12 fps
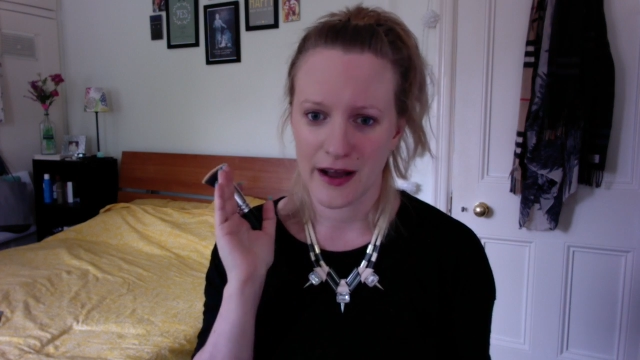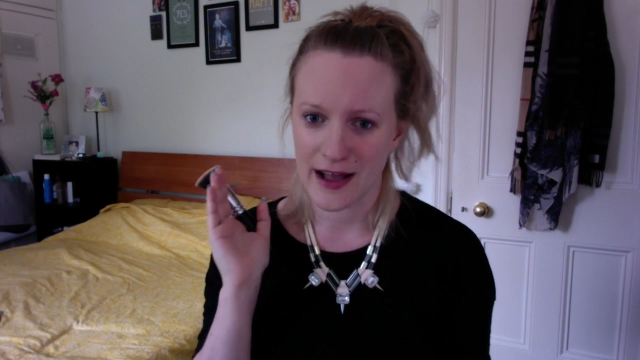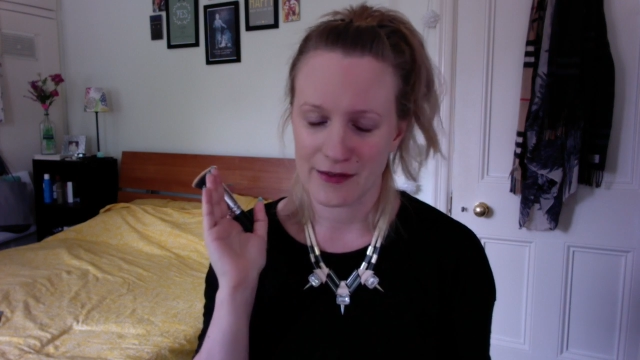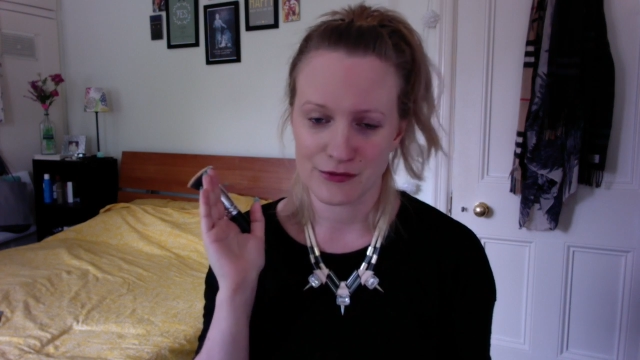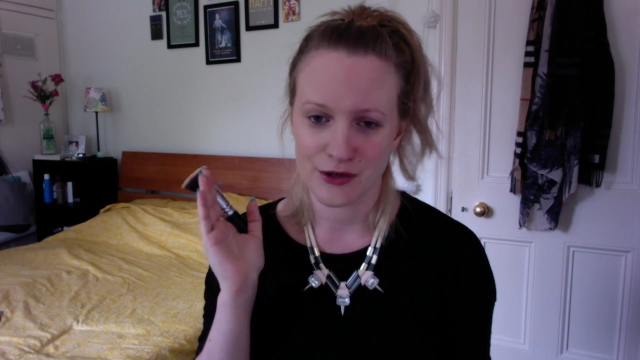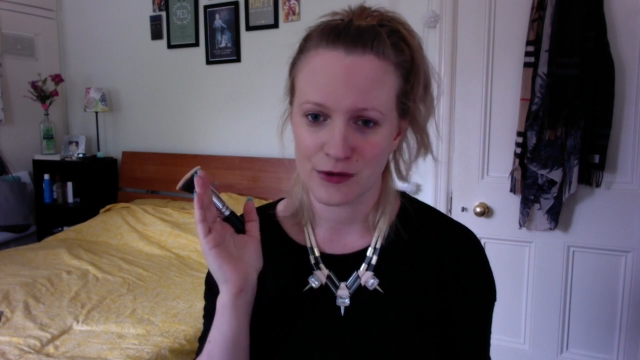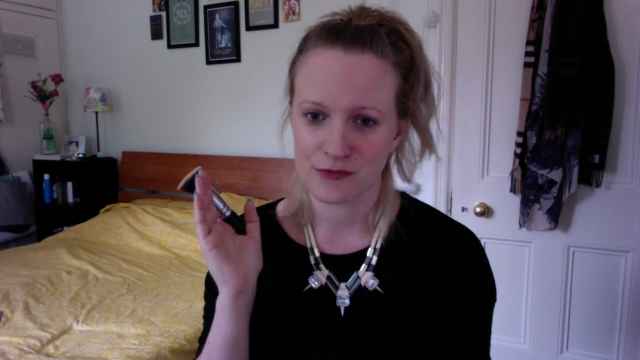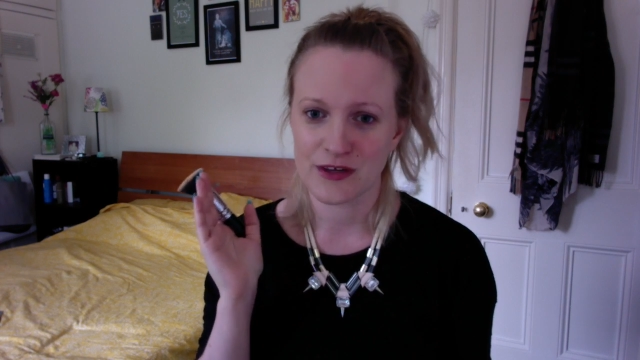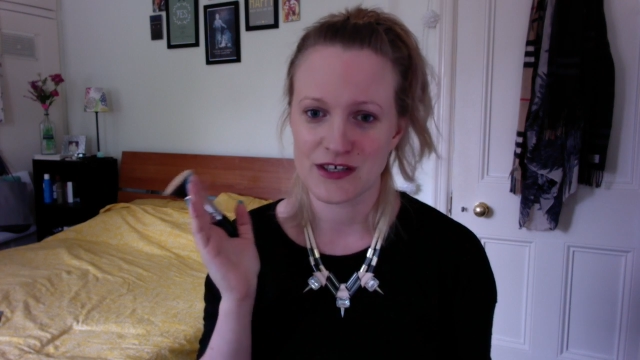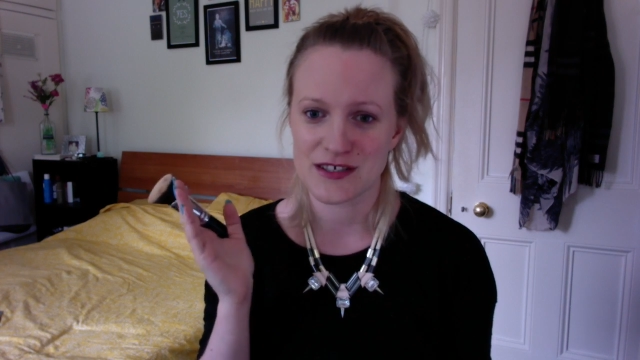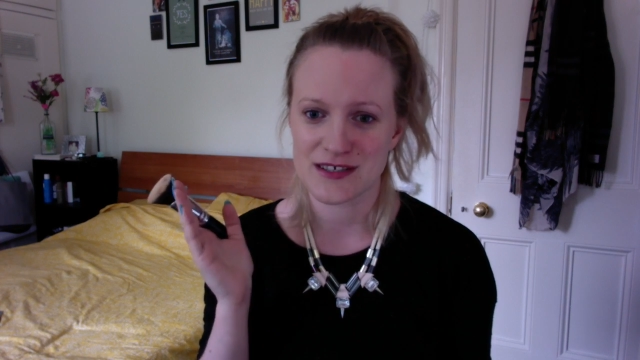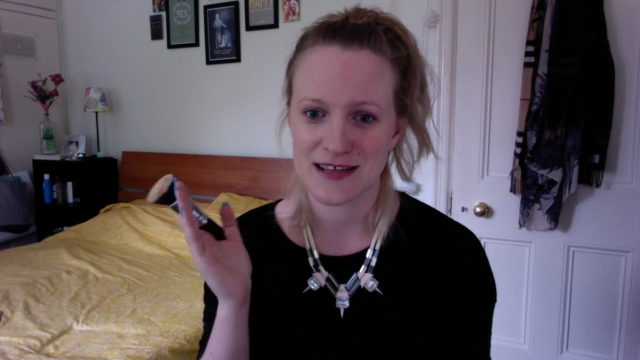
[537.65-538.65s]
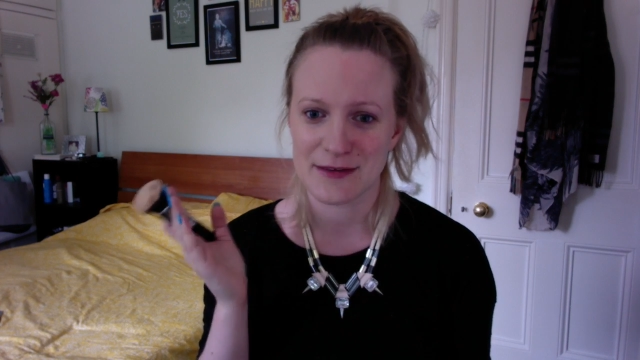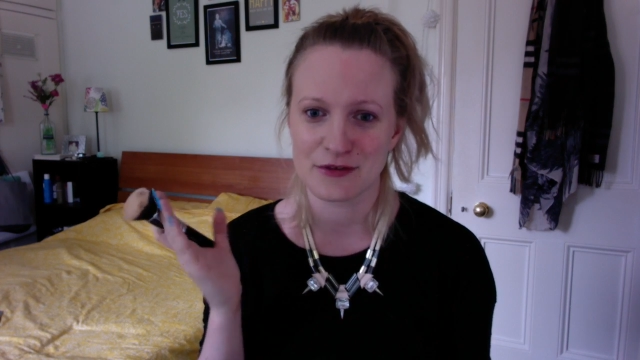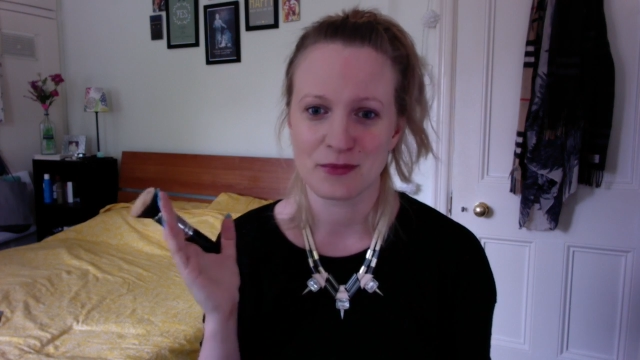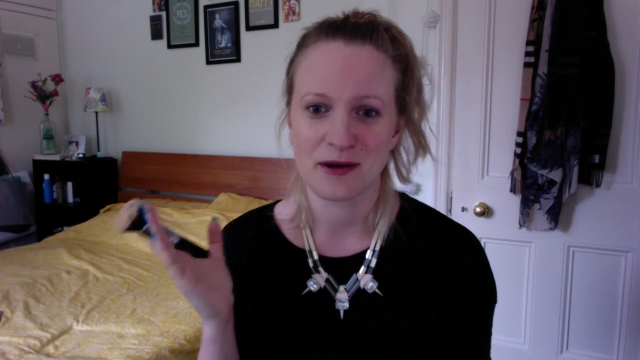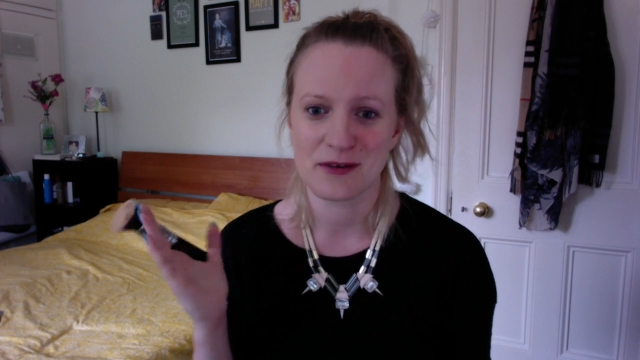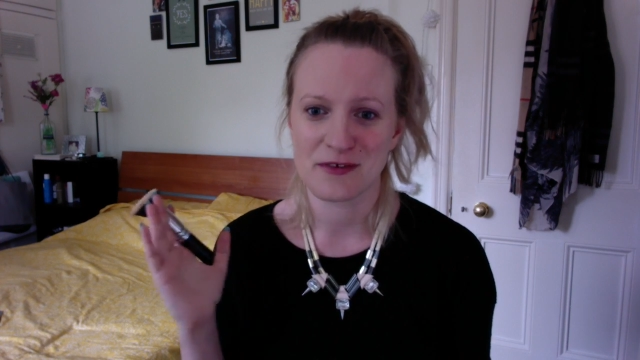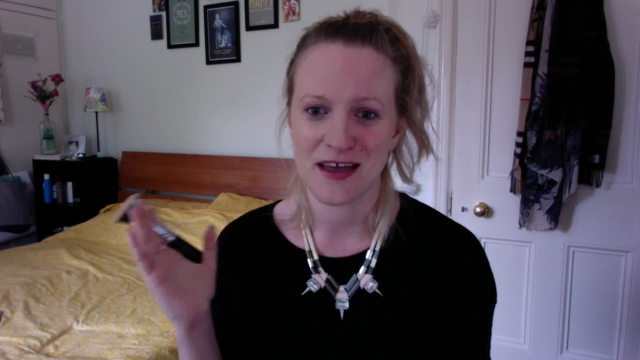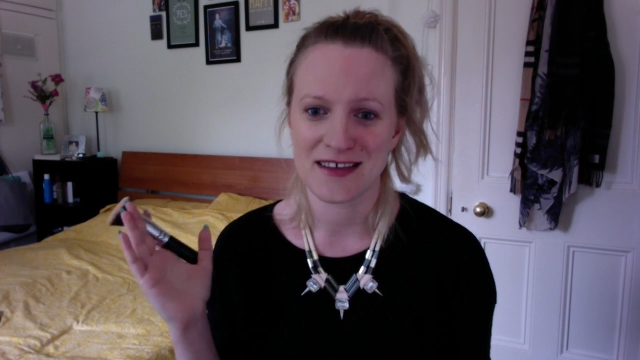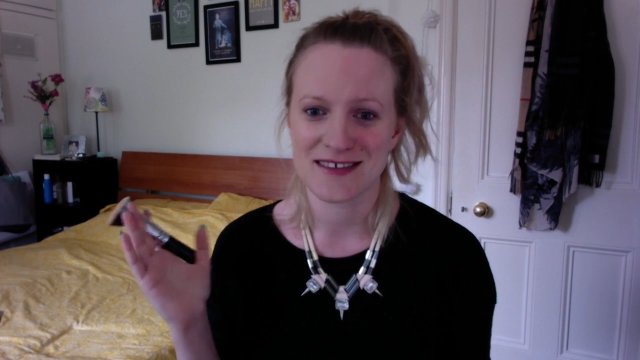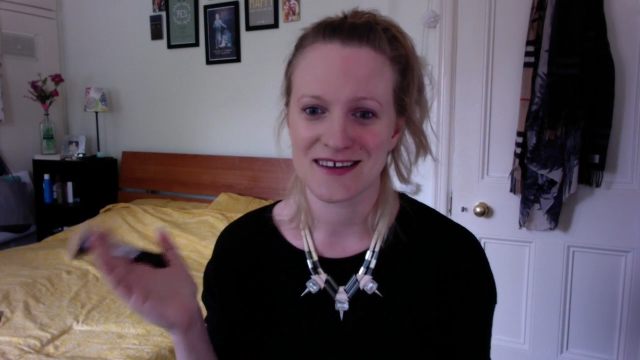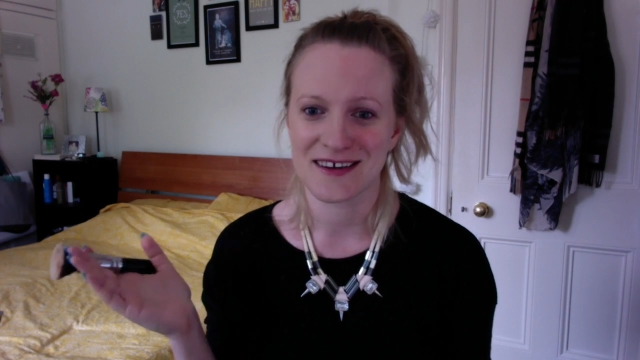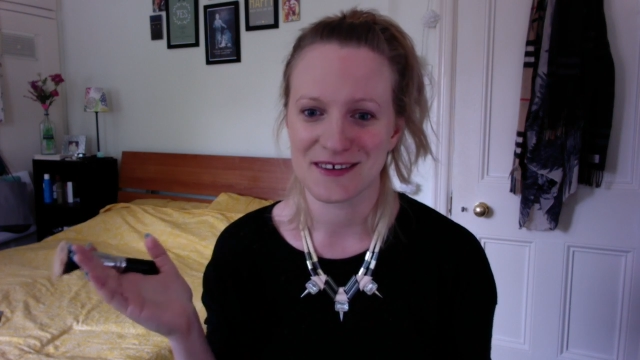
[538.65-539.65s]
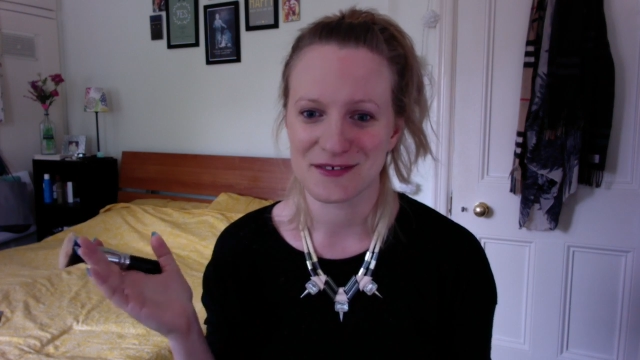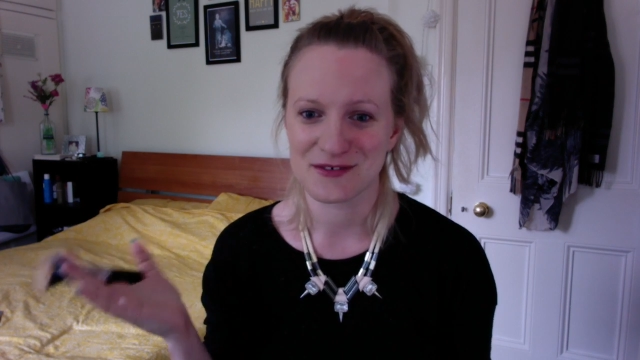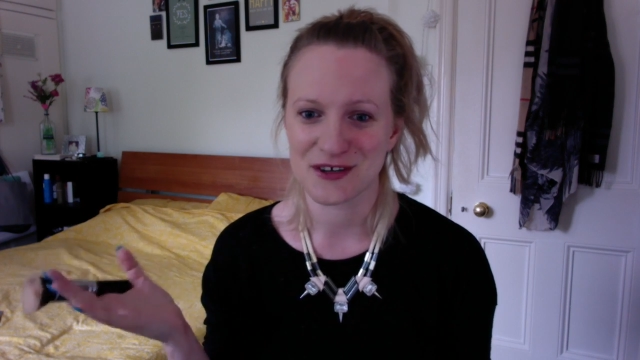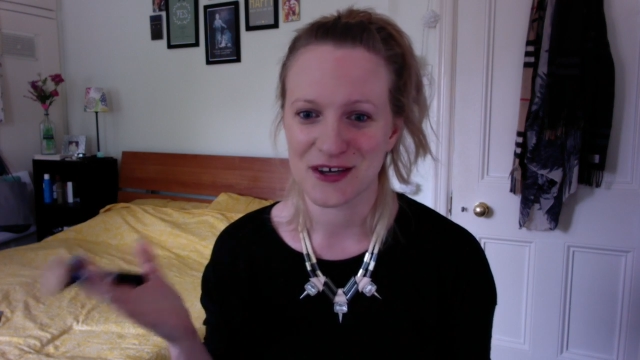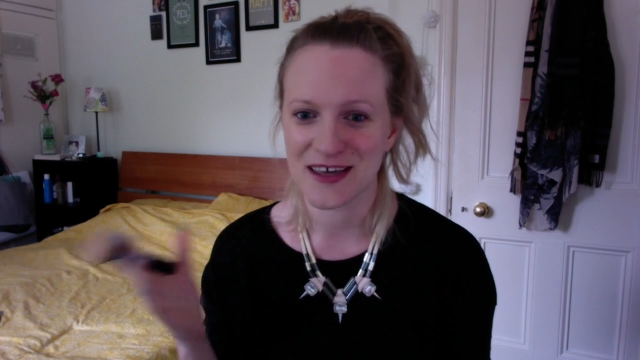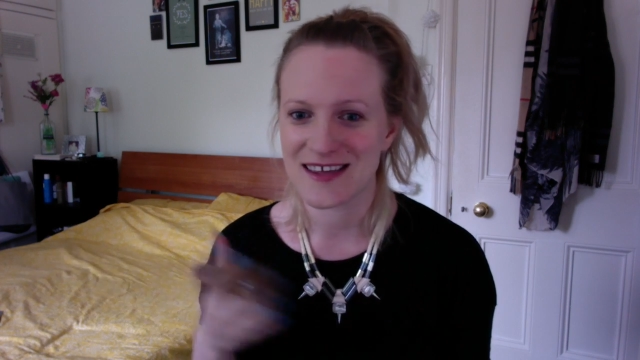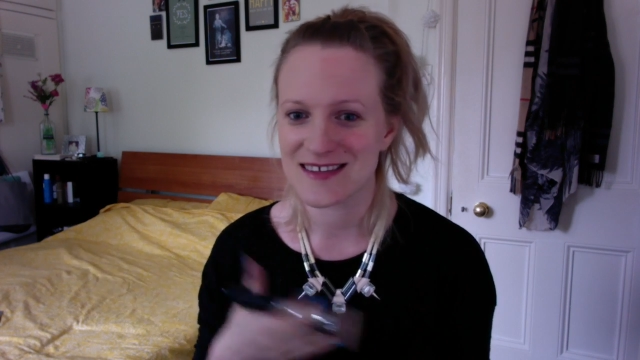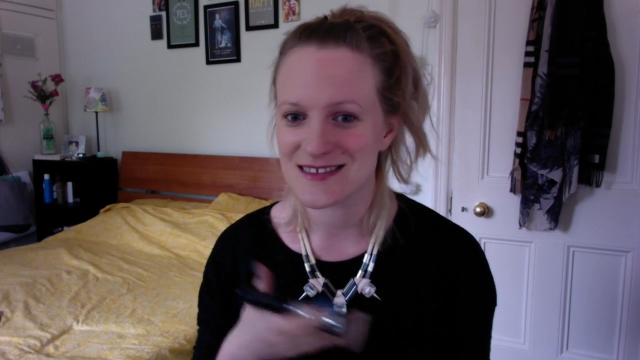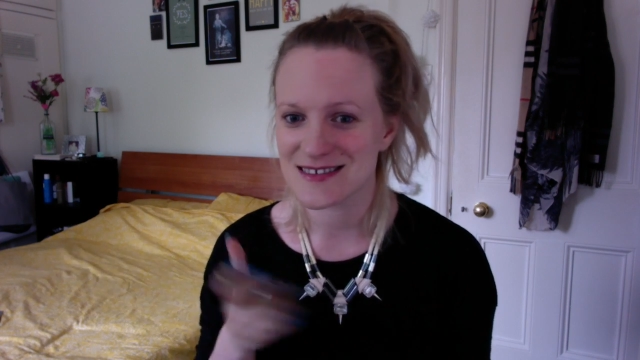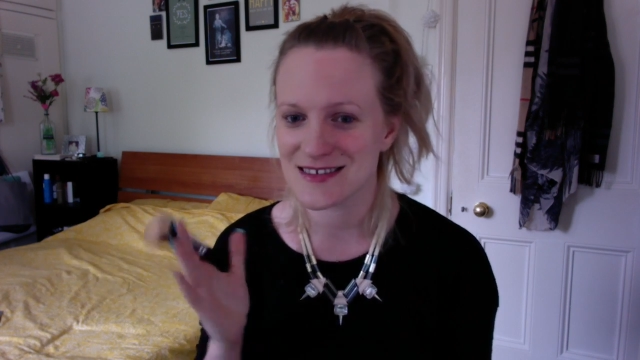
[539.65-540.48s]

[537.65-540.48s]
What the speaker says: have no features left on my face kind of look. It's,